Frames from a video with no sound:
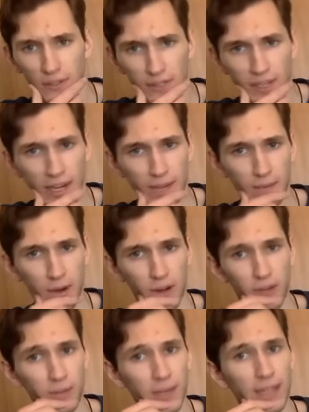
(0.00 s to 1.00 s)
St. Mark
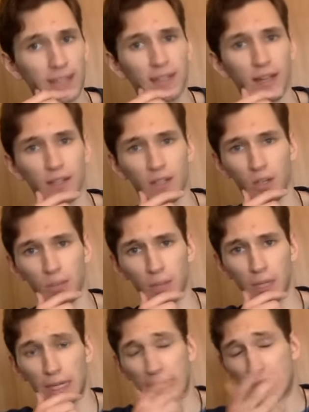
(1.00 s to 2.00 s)
from Constantinople.